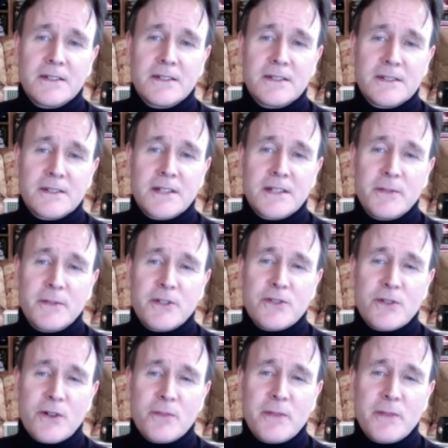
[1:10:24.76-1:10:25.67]
Silvio,
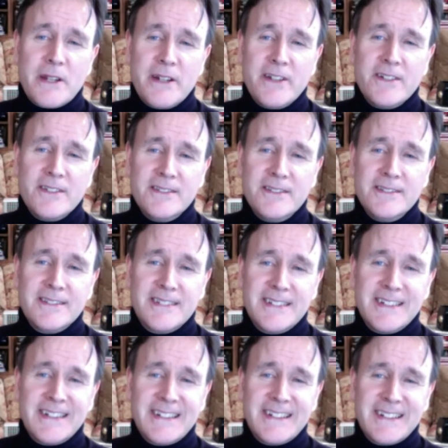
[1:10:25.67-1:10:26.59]
your opinion
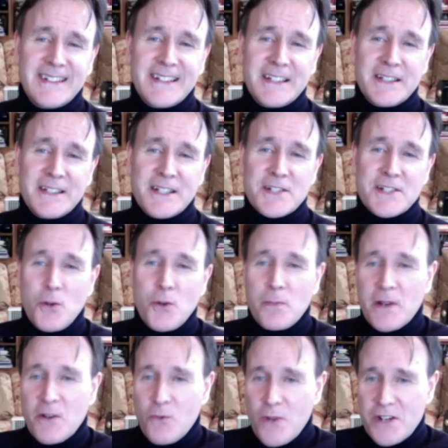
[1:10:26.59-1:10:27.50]
in this
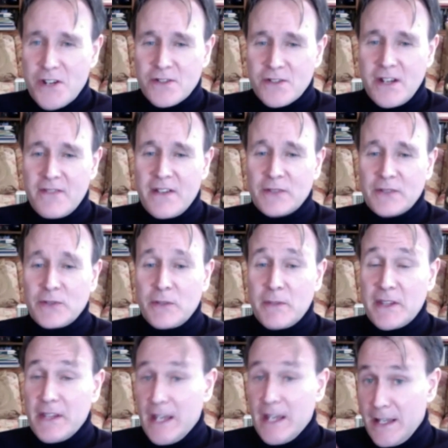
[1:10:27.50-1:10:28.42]
open question about
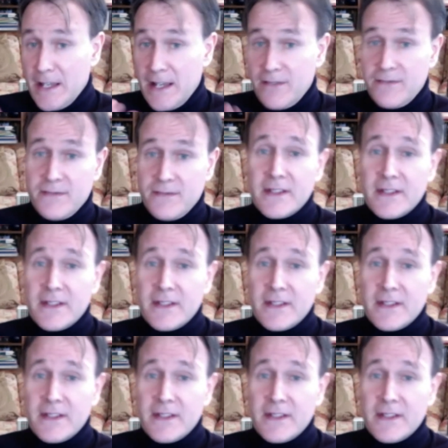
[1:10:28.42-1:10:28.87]
IPD? I have.